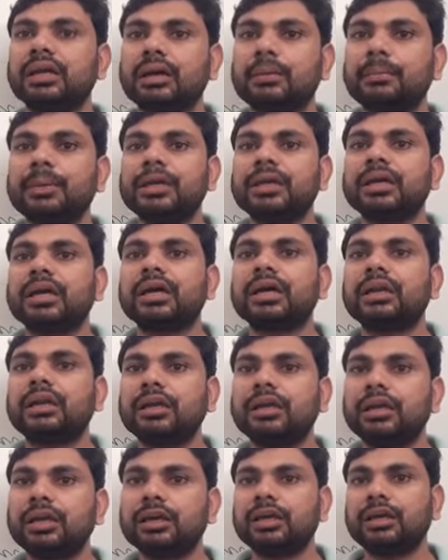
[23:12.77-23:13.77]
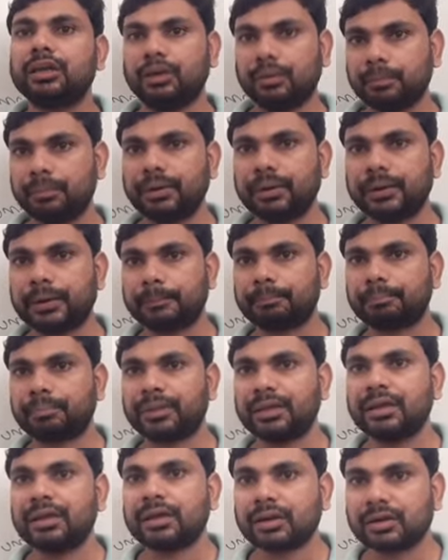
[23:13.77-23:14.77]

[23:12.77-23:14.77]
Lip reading: chemical equilibrium.